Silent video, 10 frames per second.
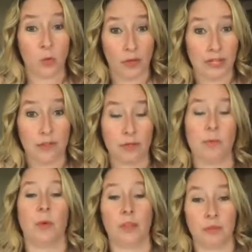
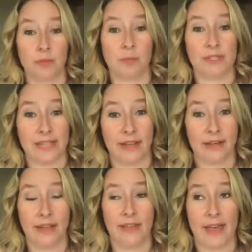23.3%,
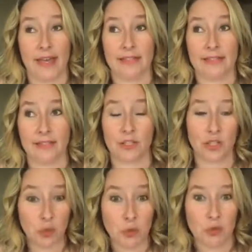and that is
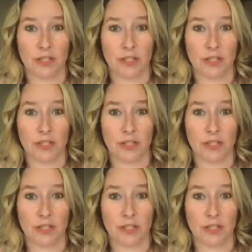huge.